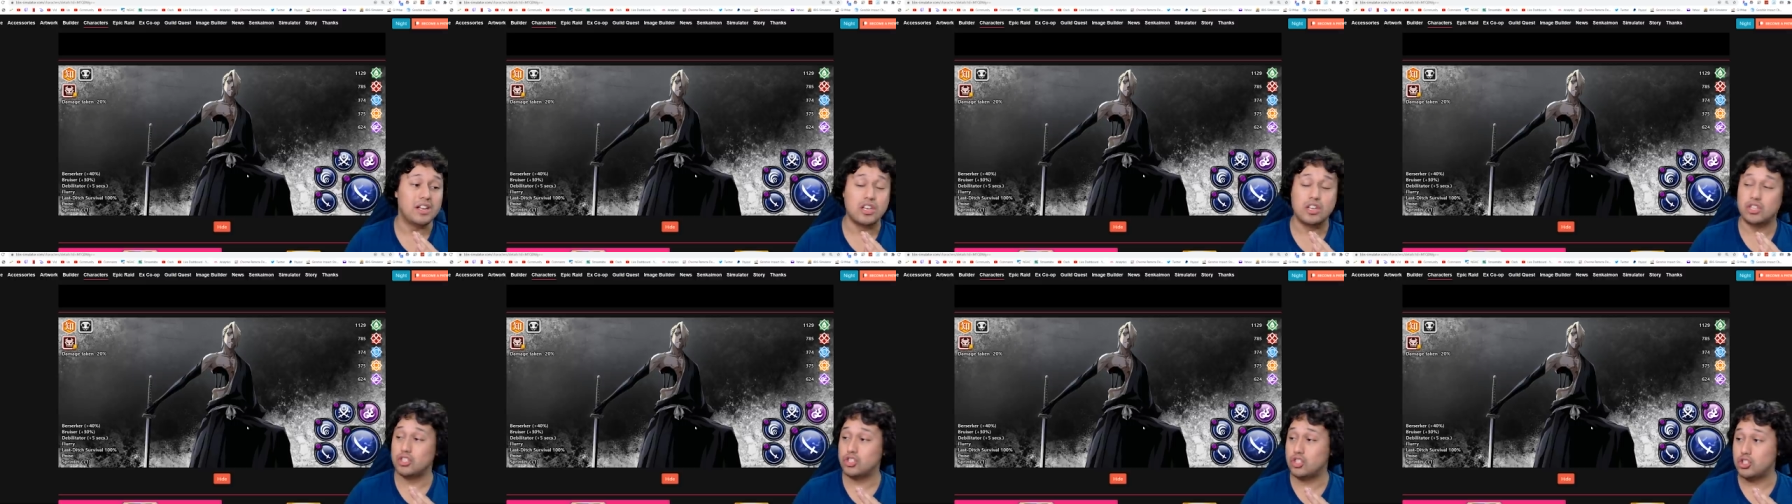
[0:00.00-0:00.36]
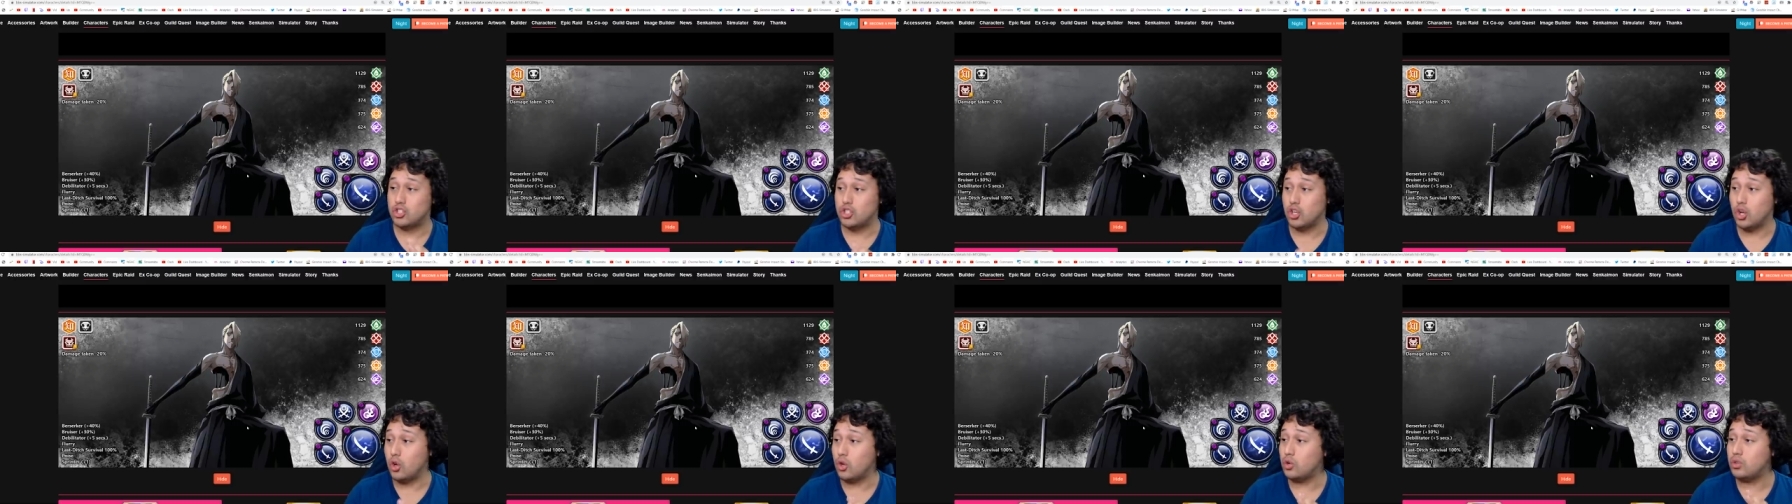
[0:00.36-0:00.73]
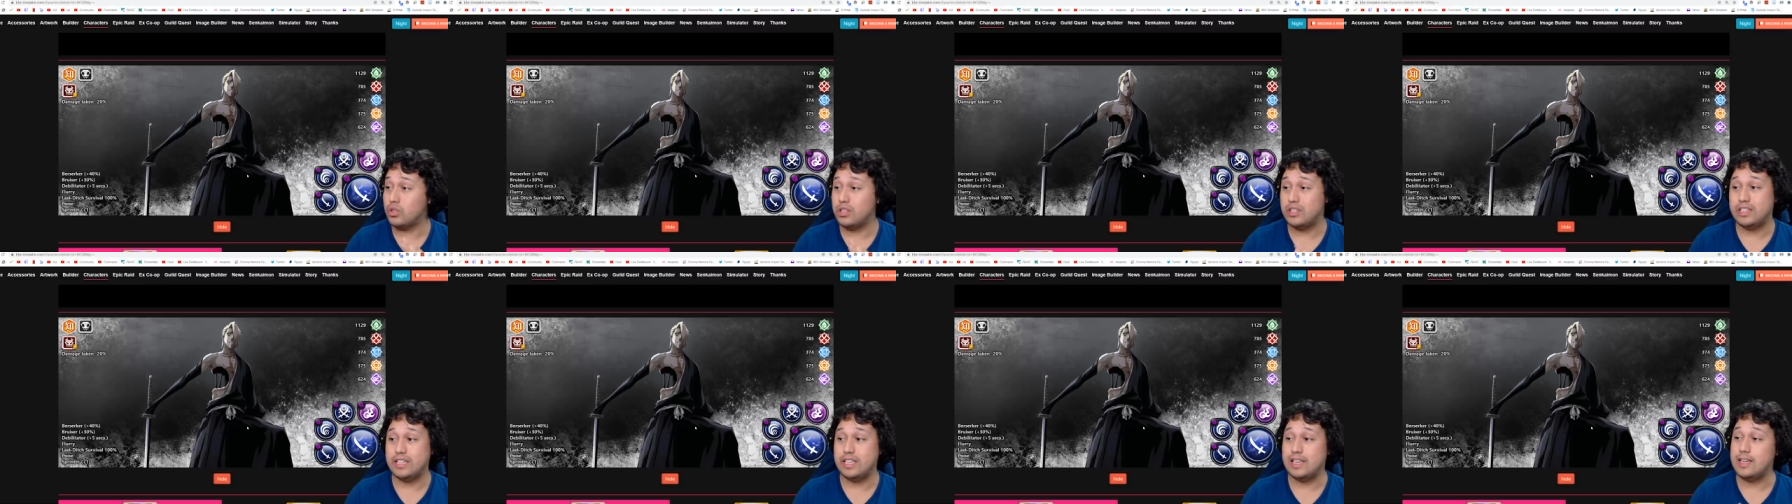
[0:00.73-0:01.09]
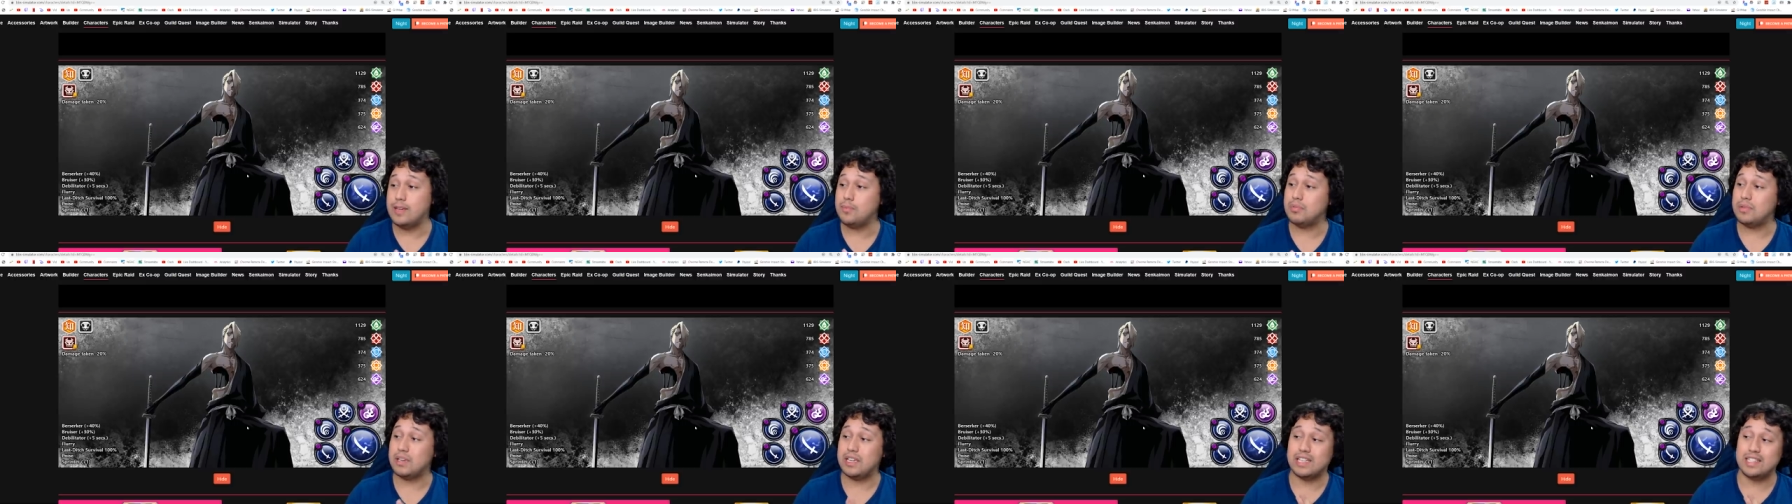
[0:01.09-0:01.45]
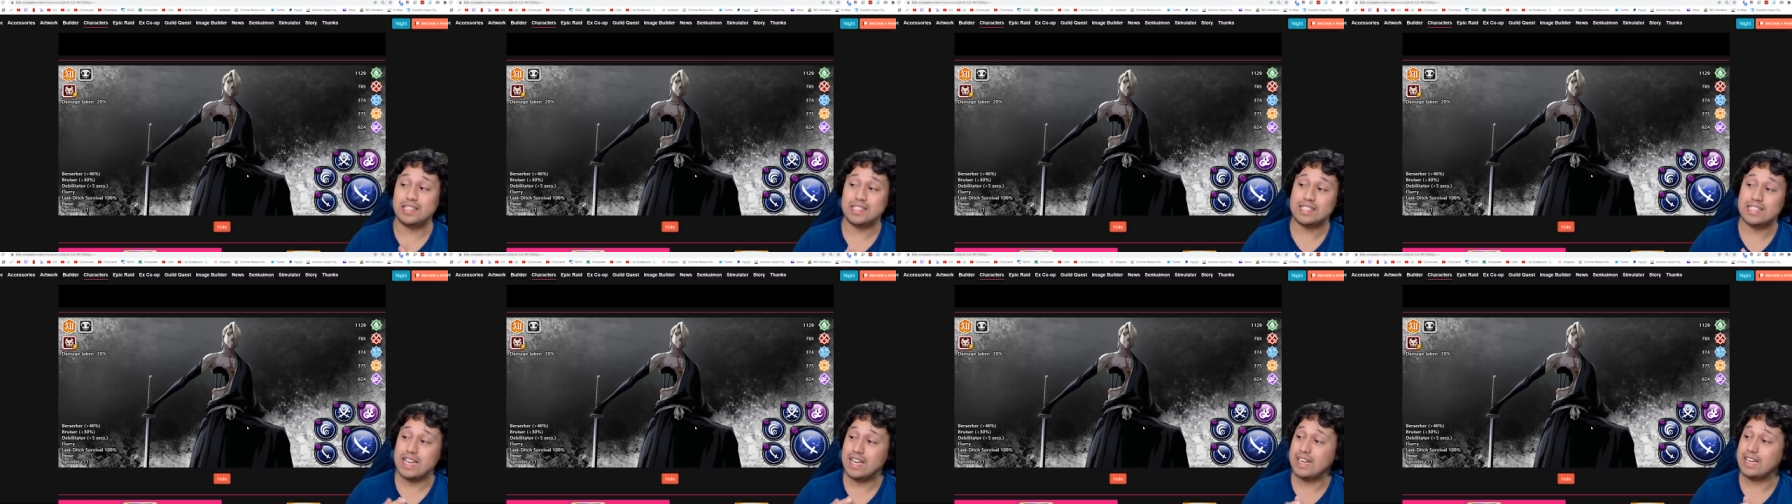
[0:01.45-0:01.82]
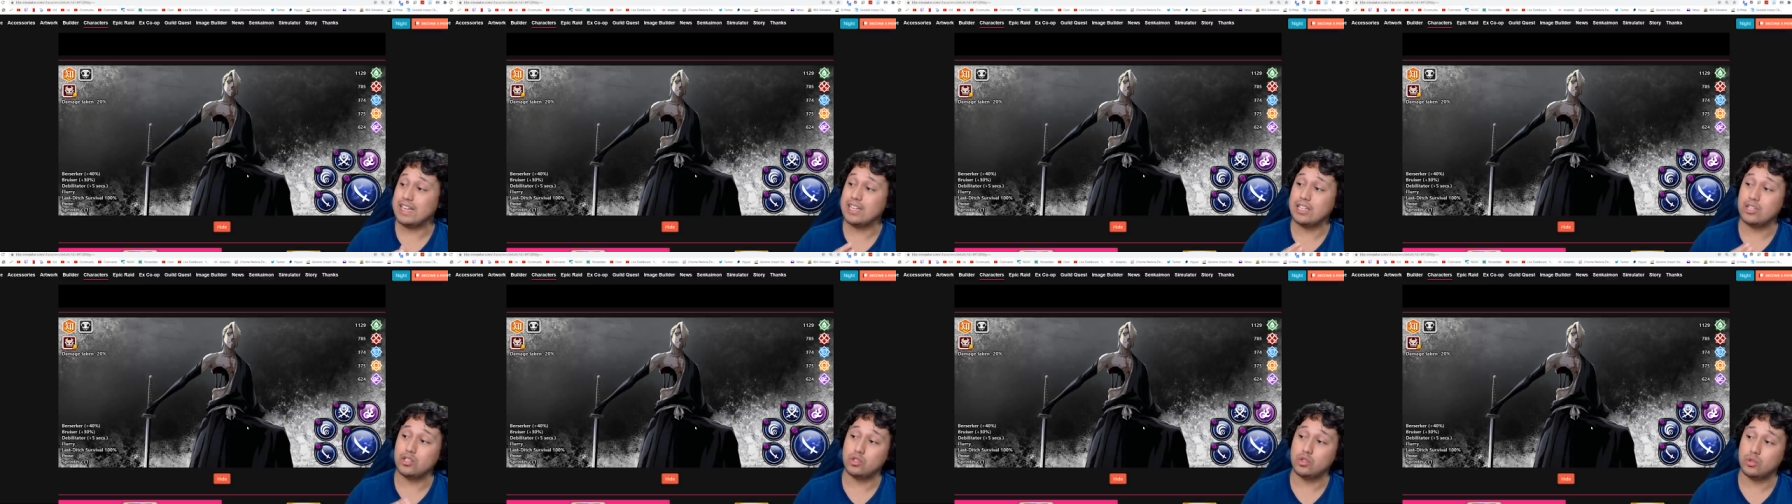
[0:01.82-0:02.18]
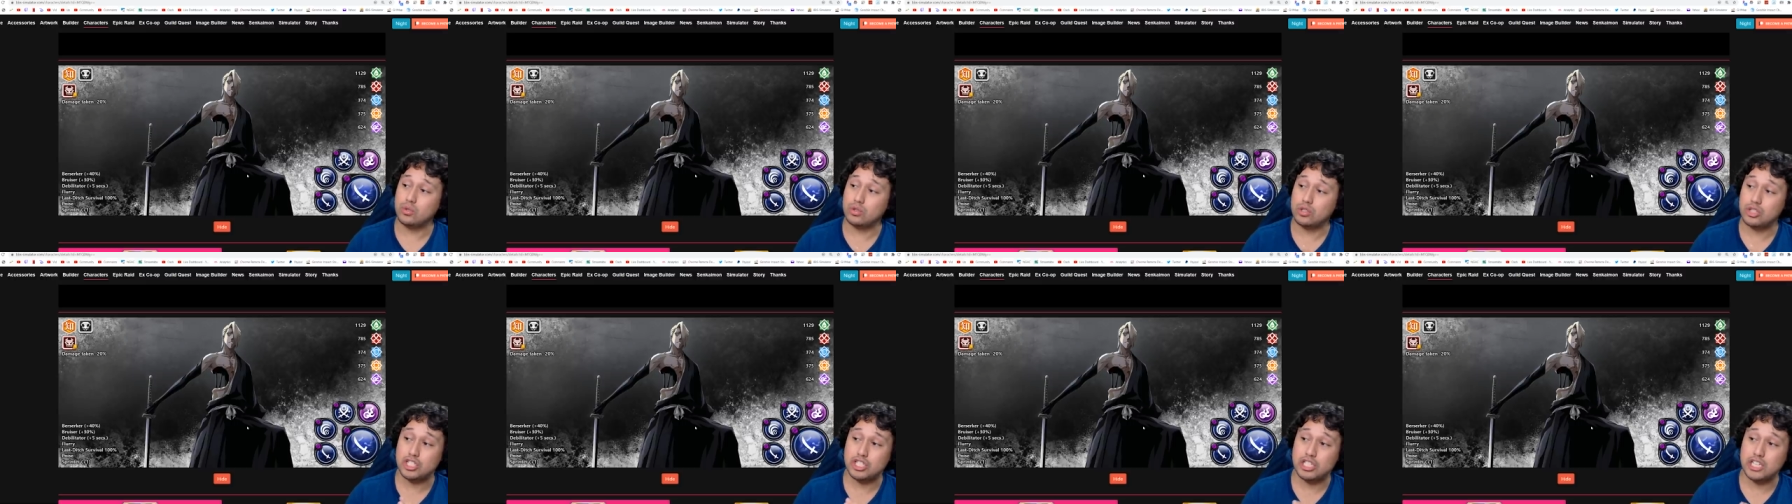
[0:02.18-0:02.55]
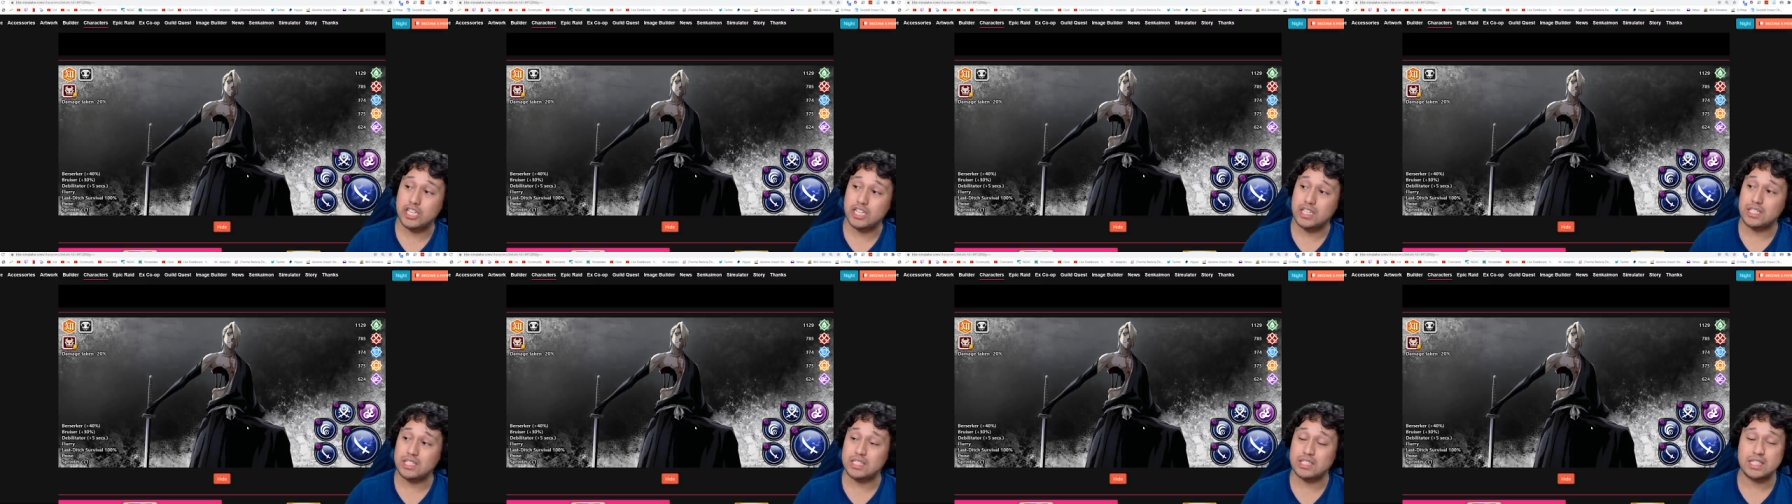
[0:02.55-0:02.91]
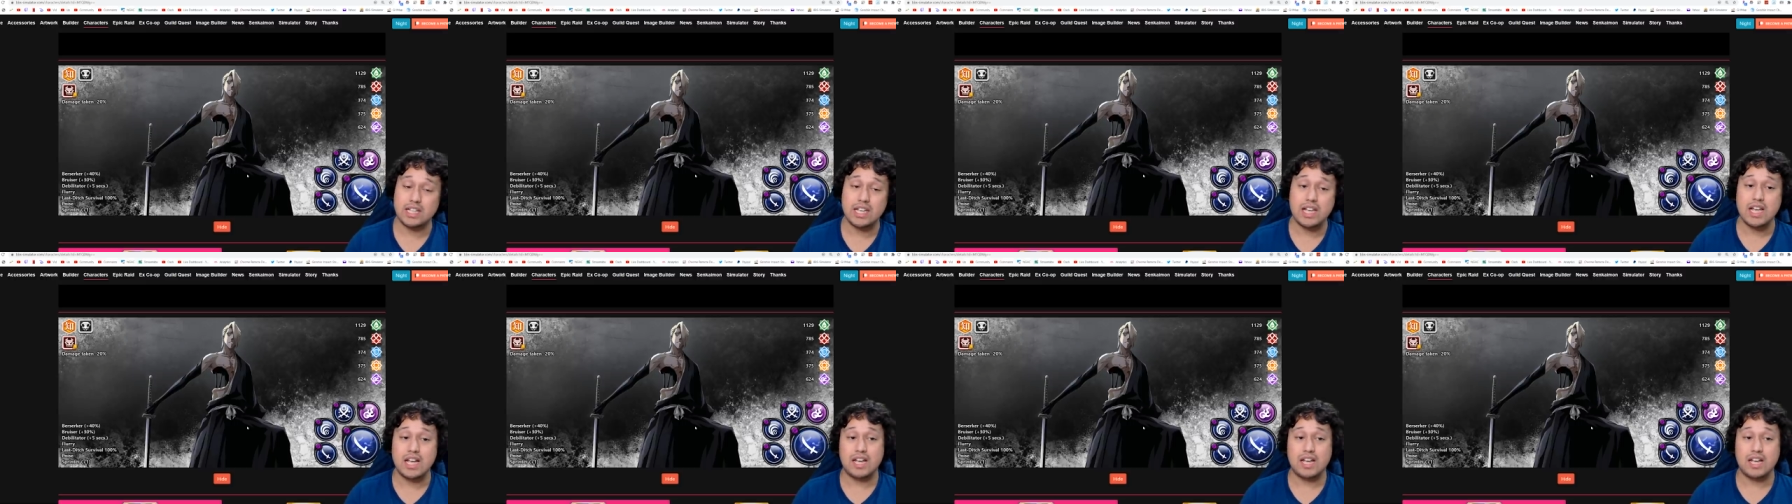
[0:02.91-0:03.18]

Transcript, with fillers: so deep inside Izuru's cheeks